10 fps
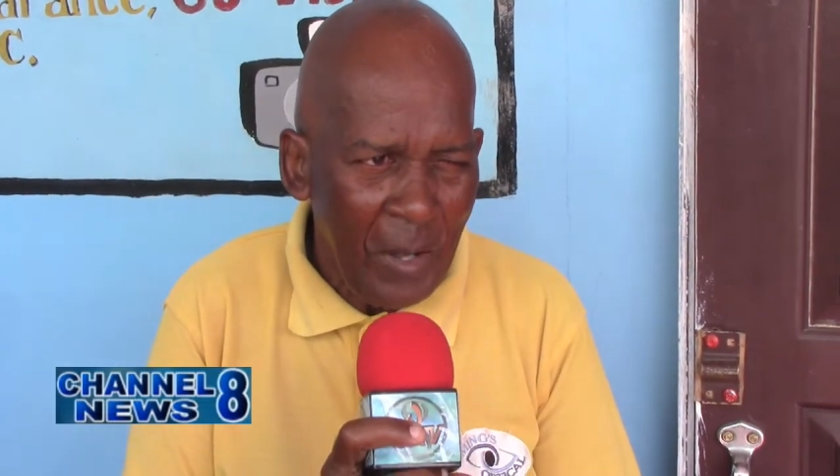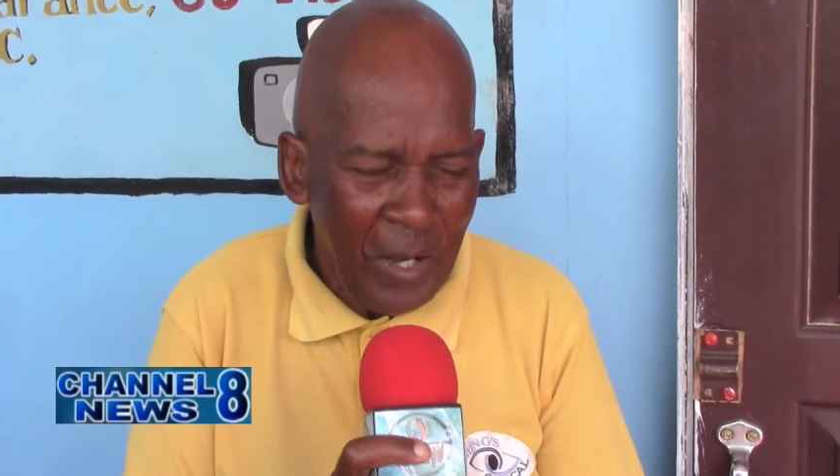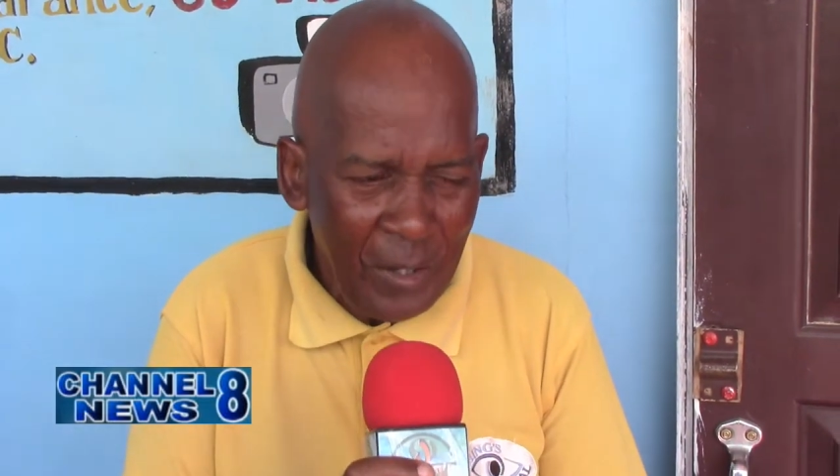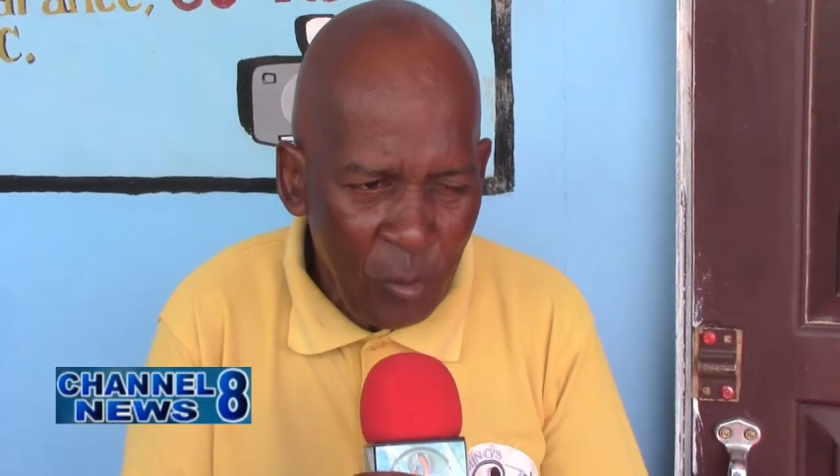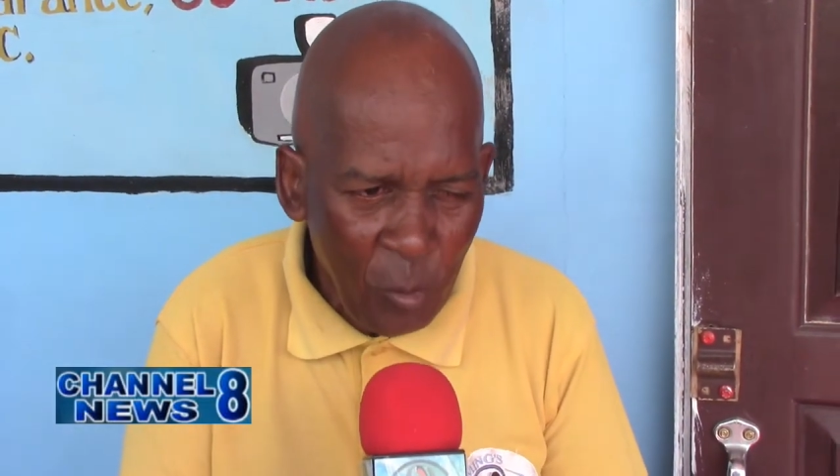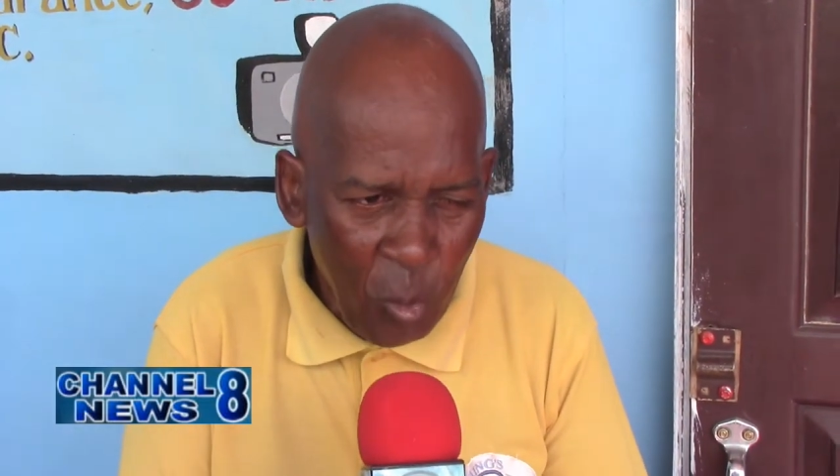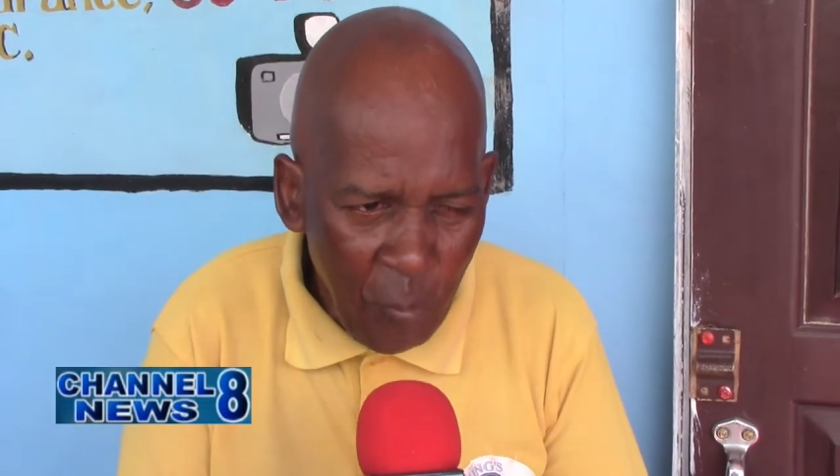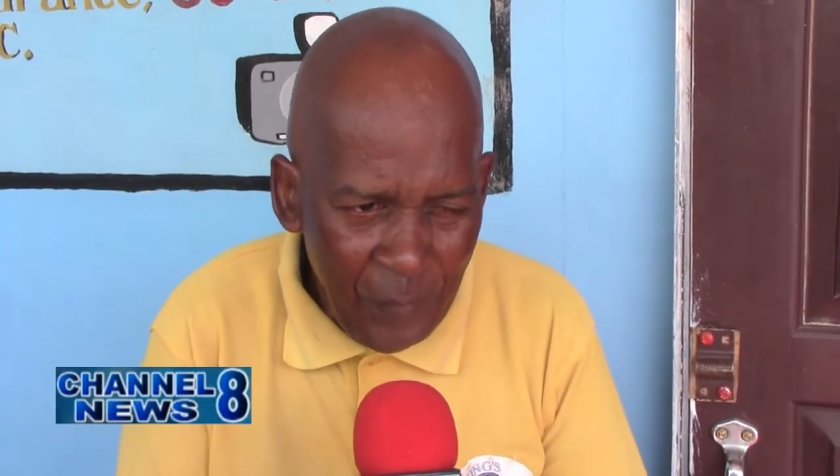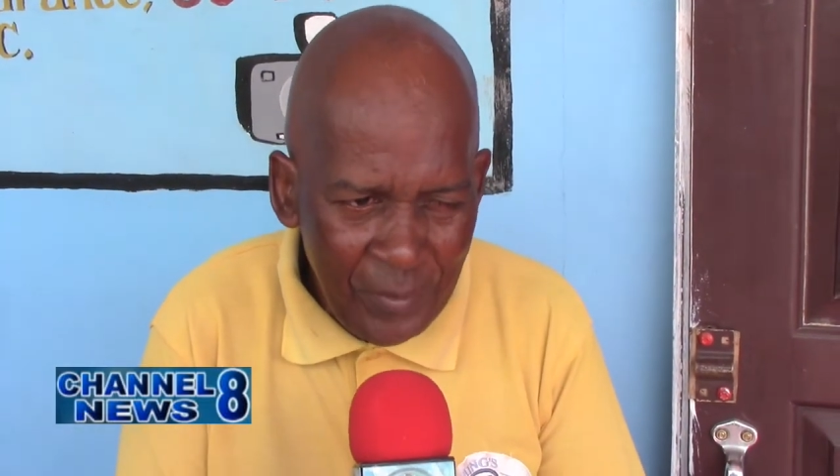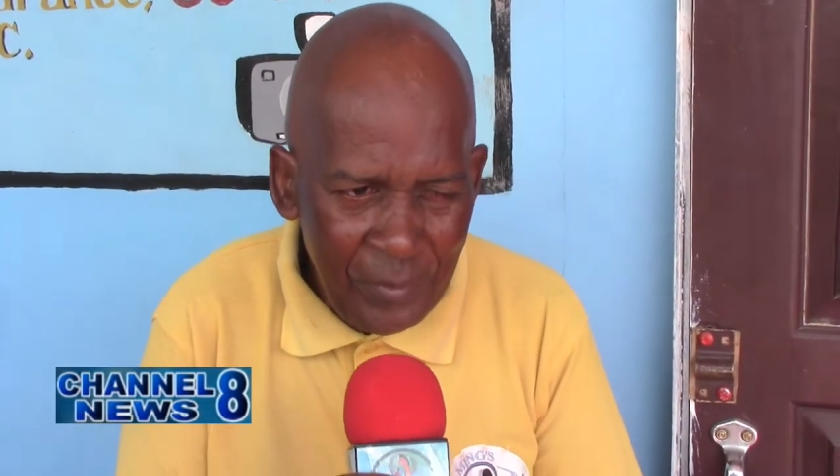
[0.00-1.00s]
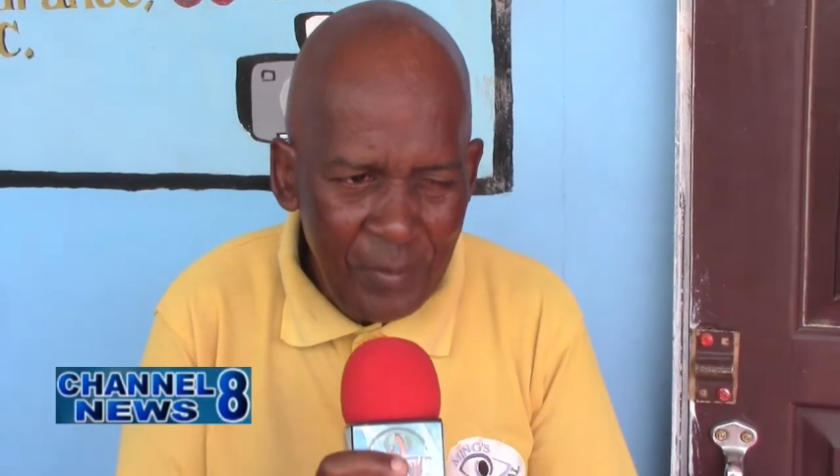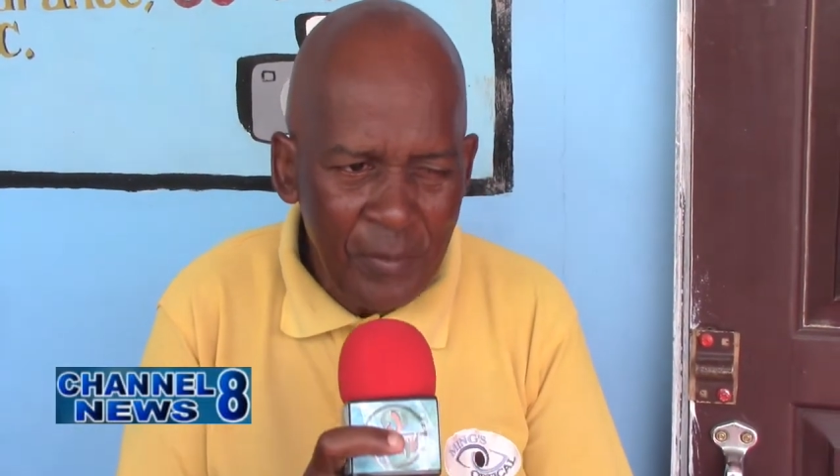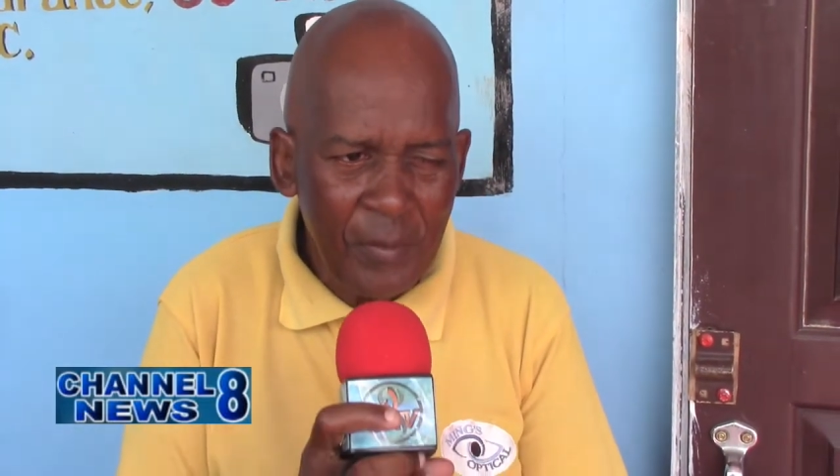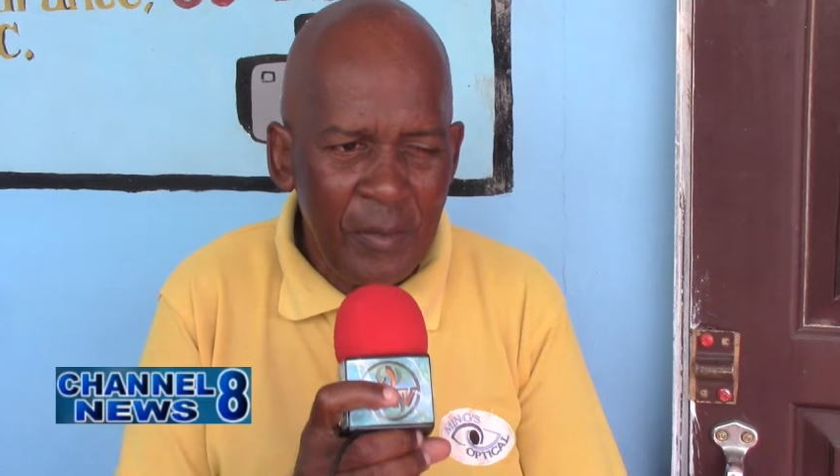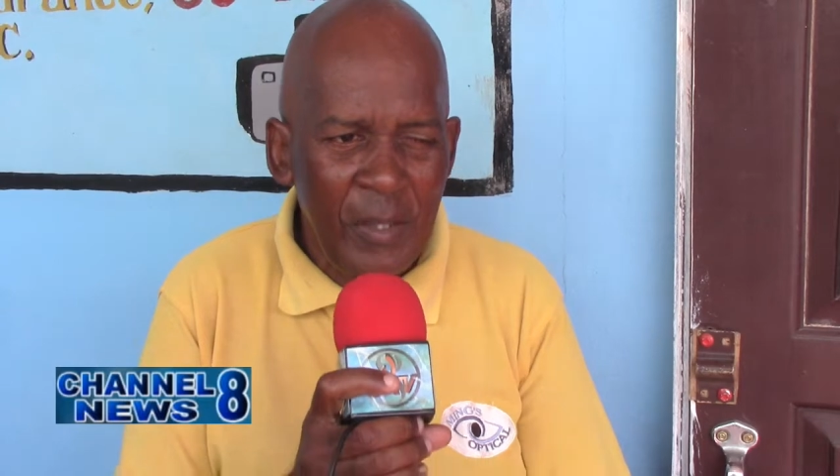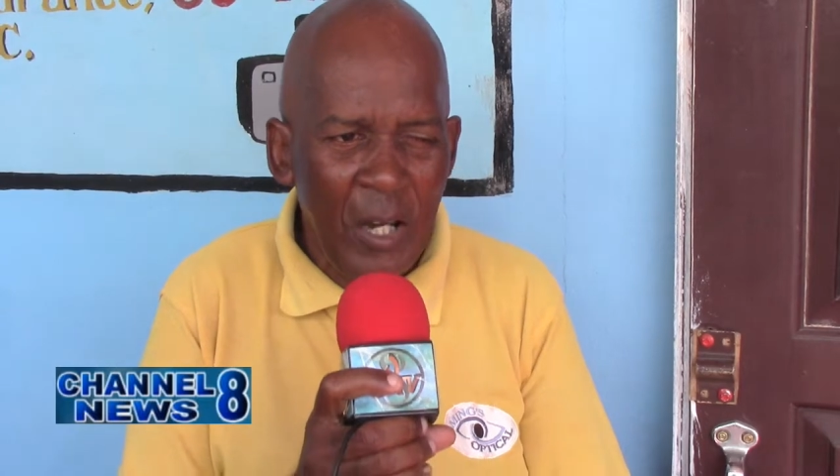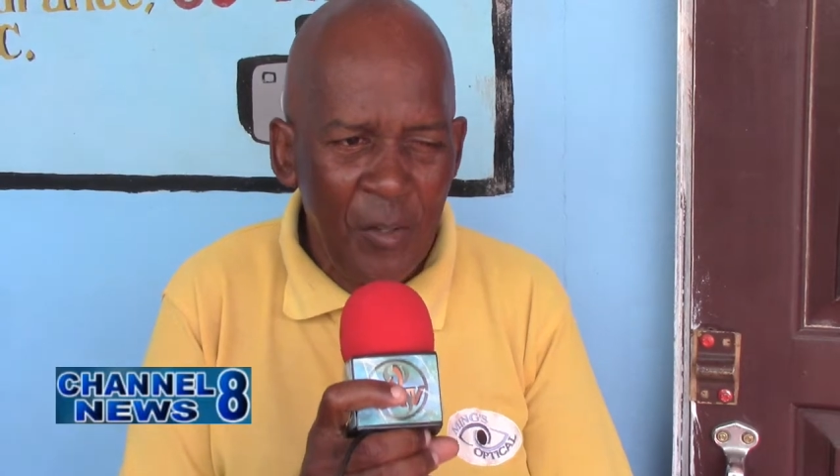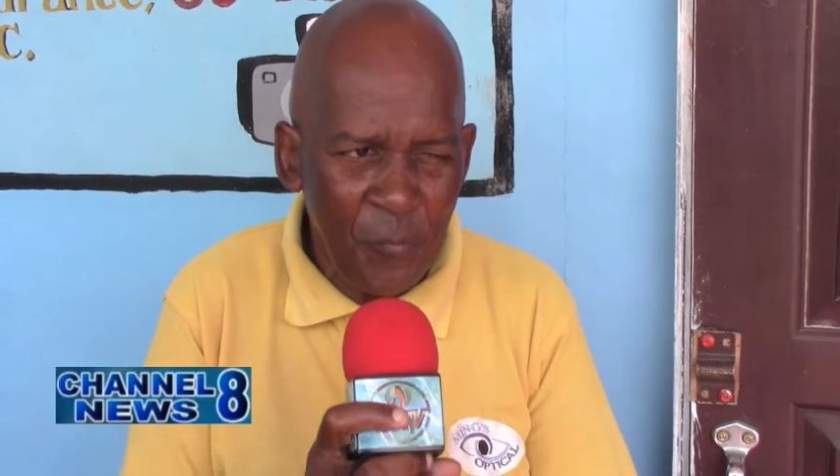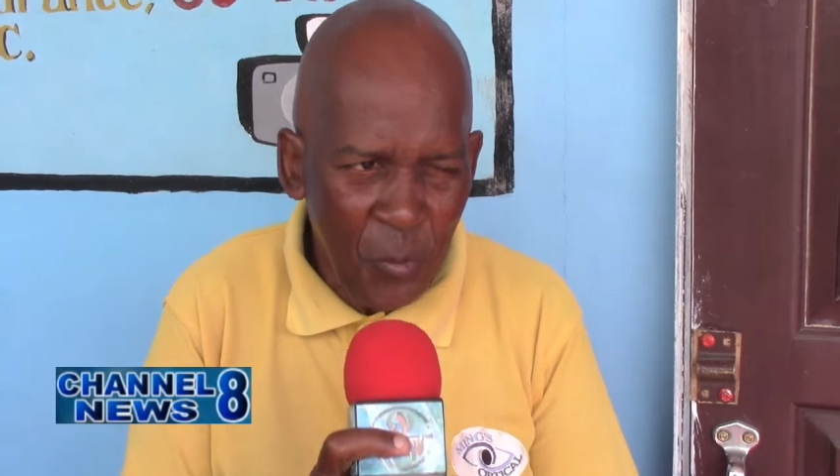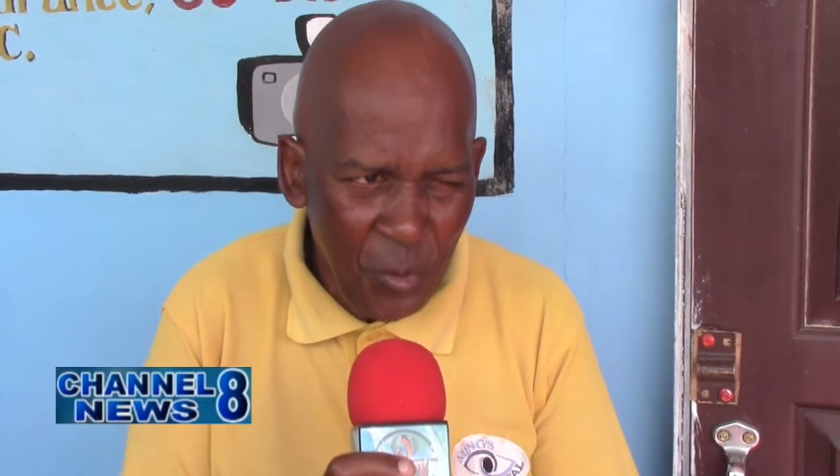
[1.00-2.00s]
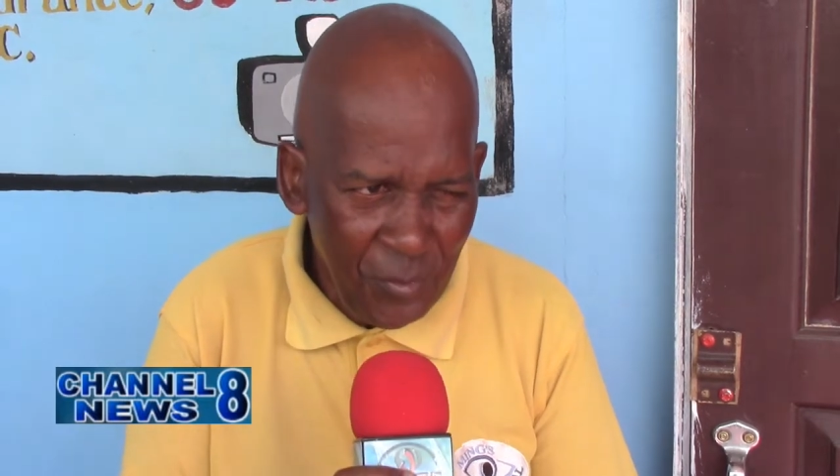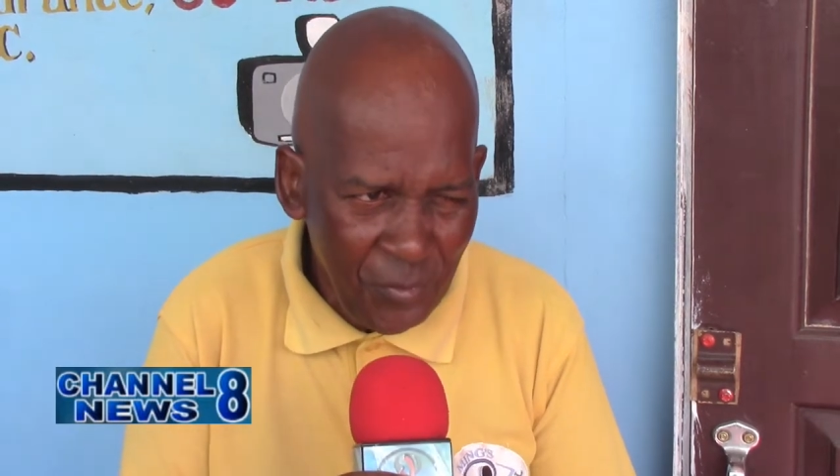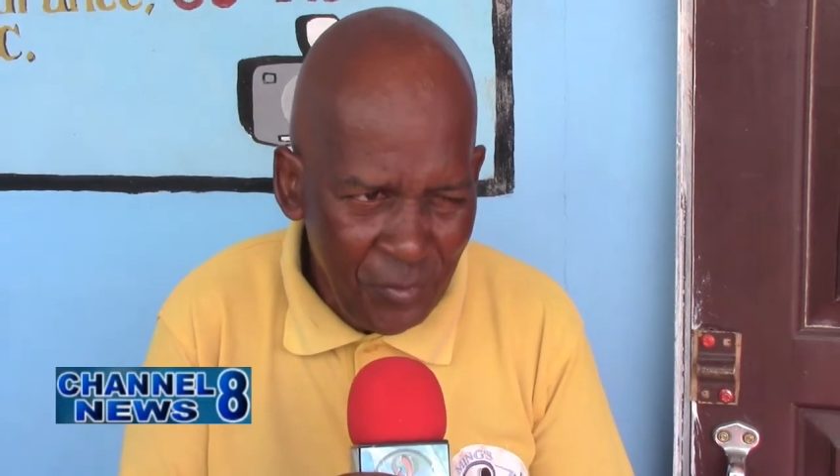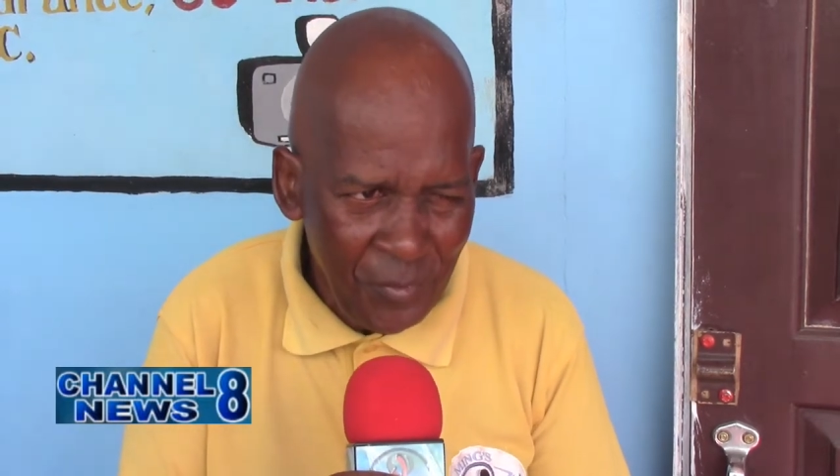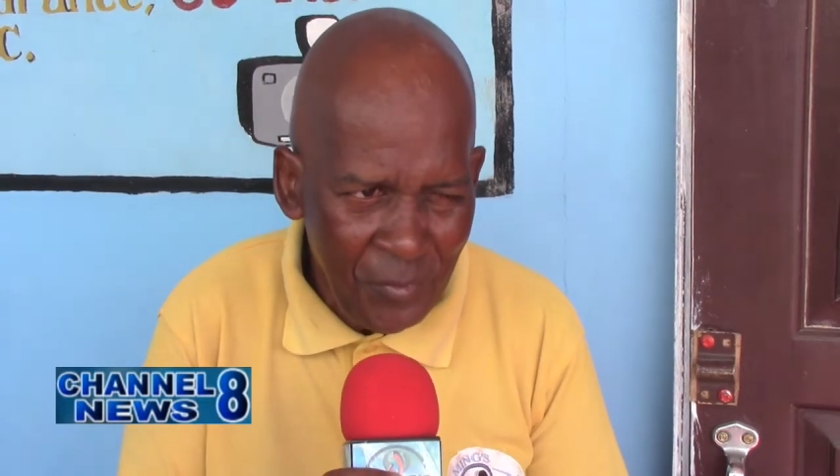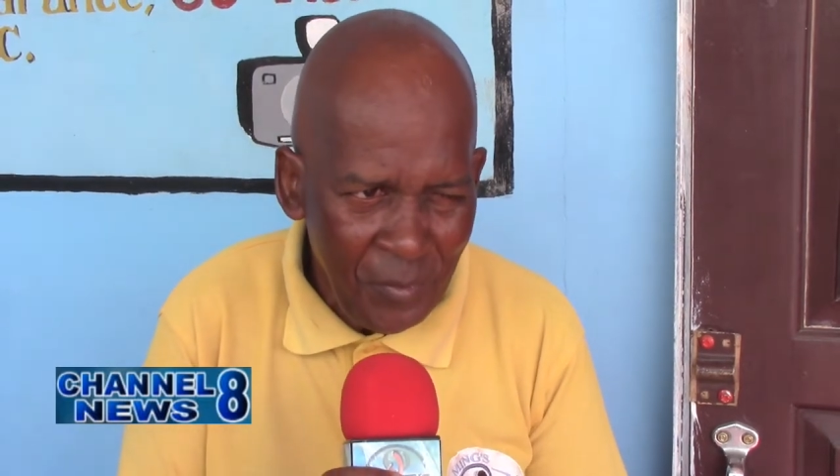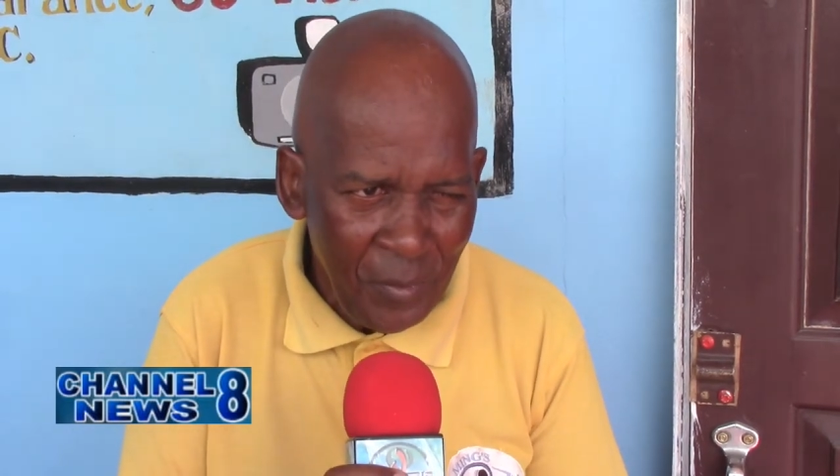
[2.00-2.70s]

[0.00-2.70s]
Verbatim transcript: and the COVID Task Force